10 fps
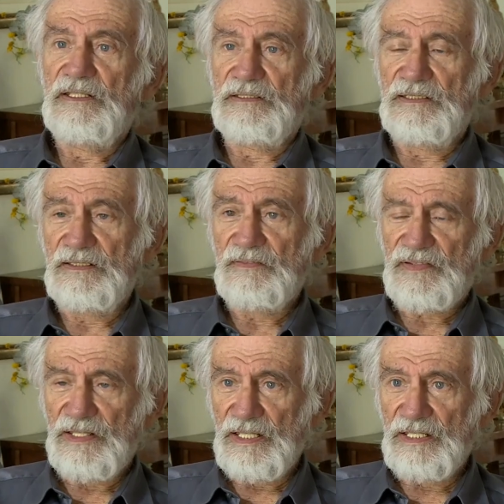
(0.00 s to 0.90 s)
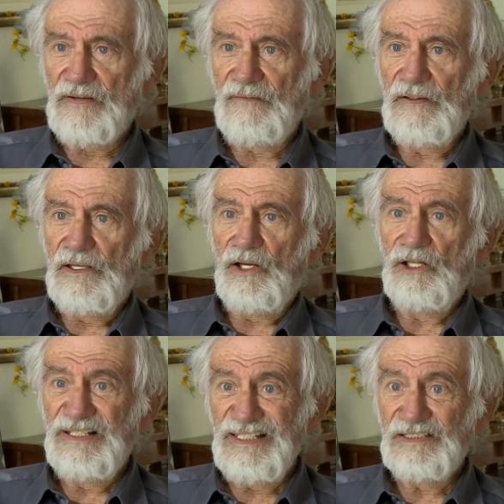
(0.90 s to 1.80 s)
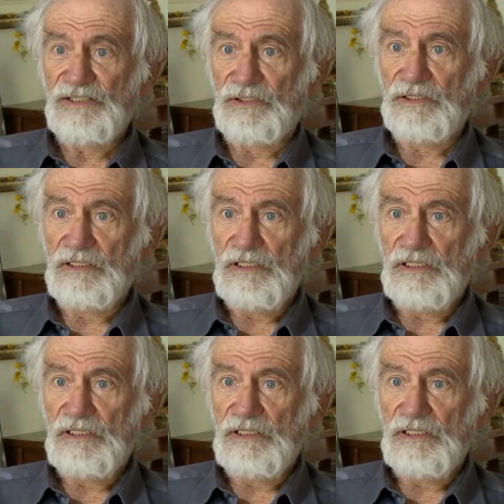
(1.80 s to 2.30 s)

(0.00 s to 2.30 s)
He didn't think a leader,